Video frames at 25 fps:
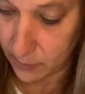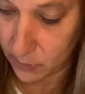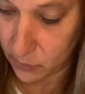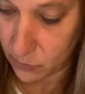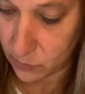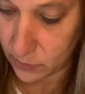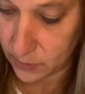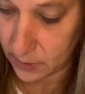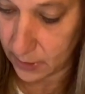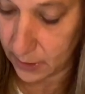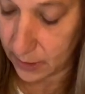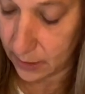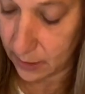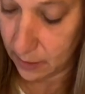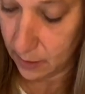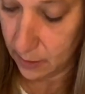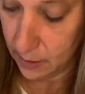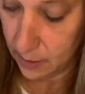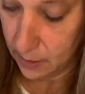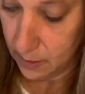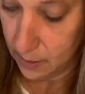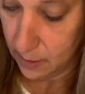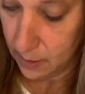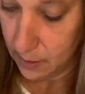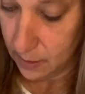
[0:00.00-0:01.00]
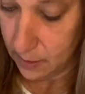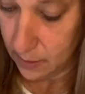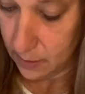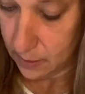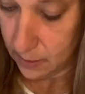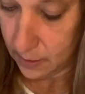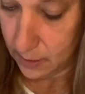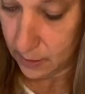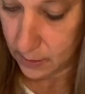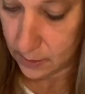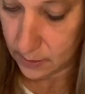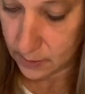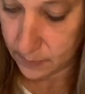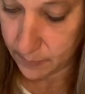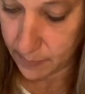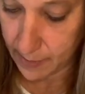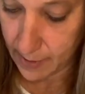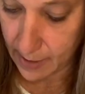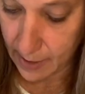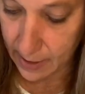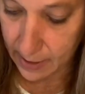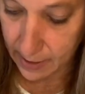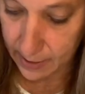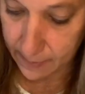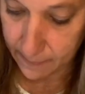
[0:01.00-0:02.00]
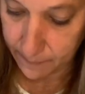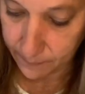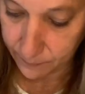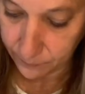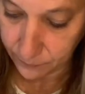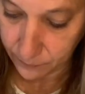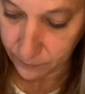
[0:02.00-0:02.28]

using is by,